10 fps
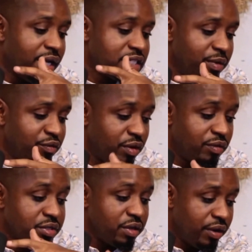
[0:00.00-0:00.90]
asked me in front
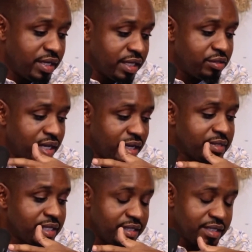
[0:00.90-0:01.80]
of those lawyers, are you
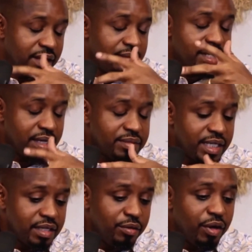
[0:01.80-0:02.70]
circumcised? I said, I'm
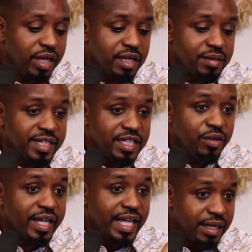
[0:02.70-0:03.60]
circumcised. I said, we're going to circumcise
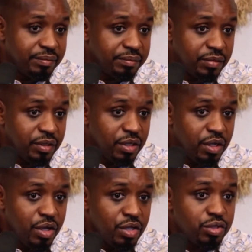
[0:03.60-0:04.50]
you again.
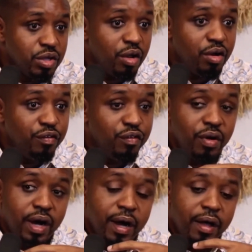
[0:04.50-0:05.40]
So there's a lot
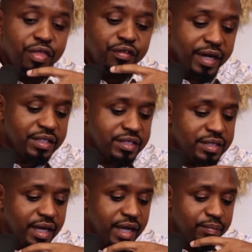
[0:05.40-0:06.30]
of
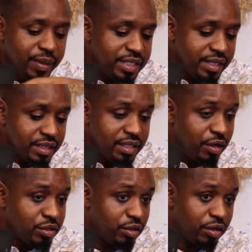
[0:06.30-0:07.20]
threats and beatings.
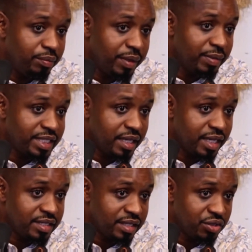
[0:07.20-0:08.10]
I was the one being beaten at
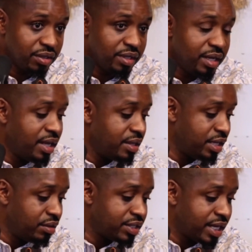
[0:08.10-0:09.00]
that station. They
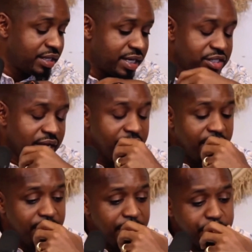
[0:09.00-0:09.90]
did not attach
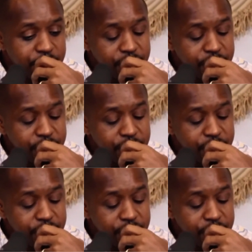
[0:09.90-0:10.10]
Agatha.